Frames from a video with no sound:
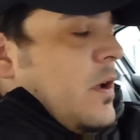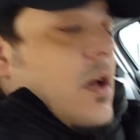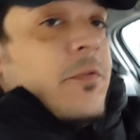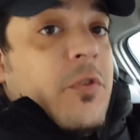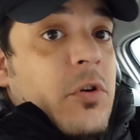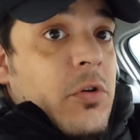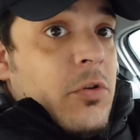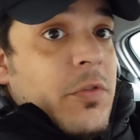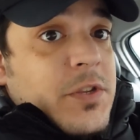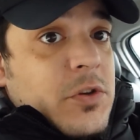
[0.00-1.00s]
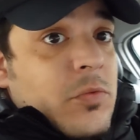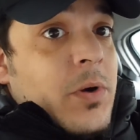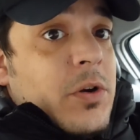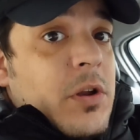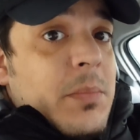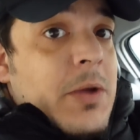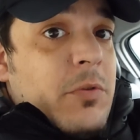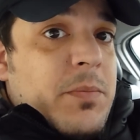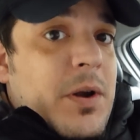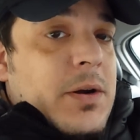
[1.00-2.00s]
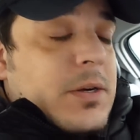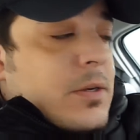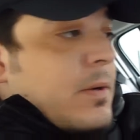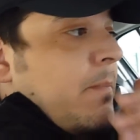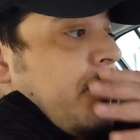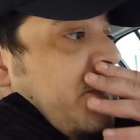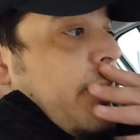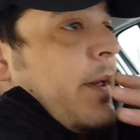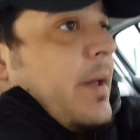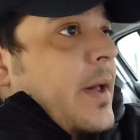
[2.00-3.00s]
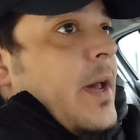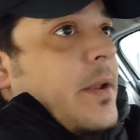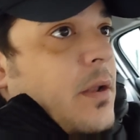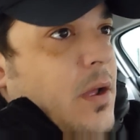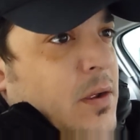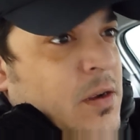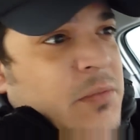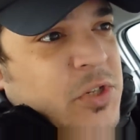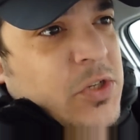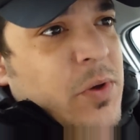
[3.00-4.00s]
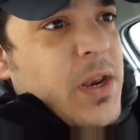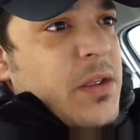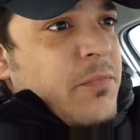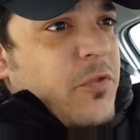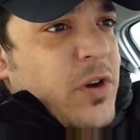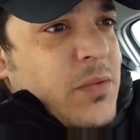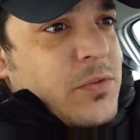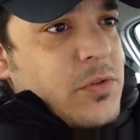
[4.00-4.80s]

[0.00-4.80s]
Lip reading: and for the song we're gonna make with Mark. And I'm just waiting for him